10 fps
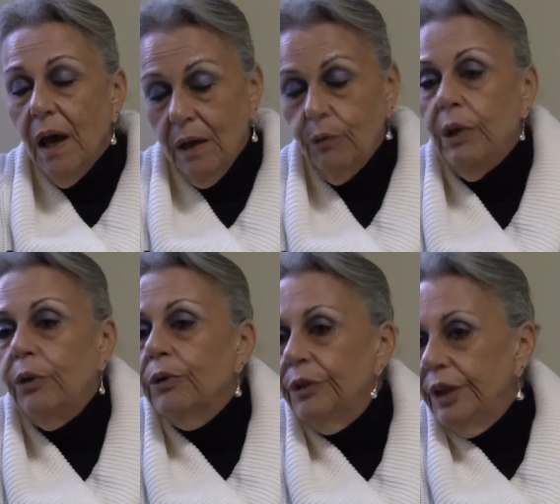and we
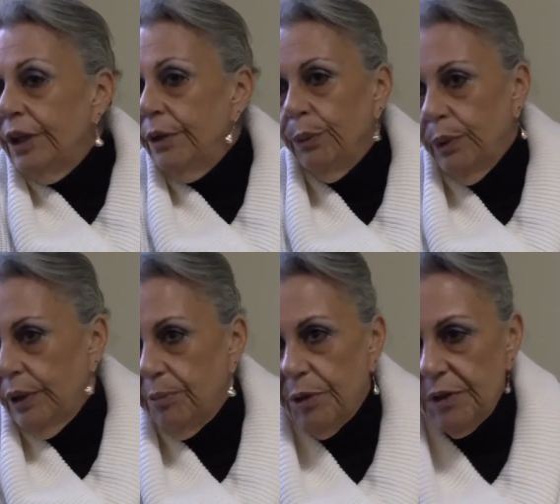continue
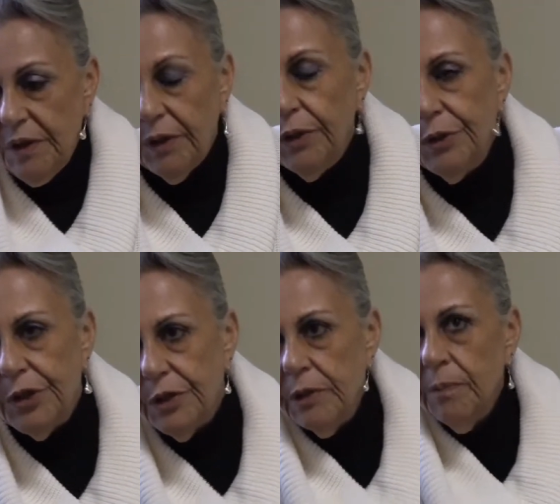with
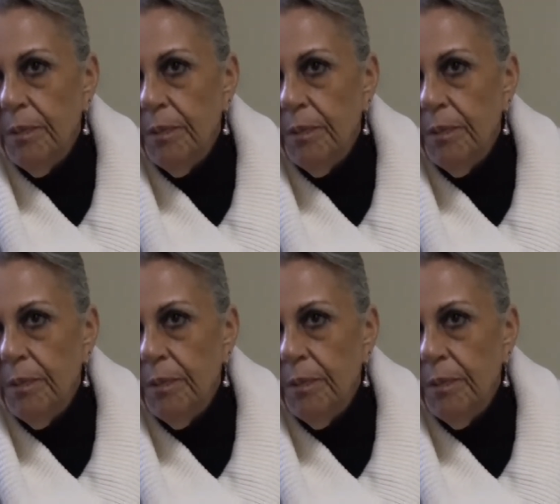prosecution.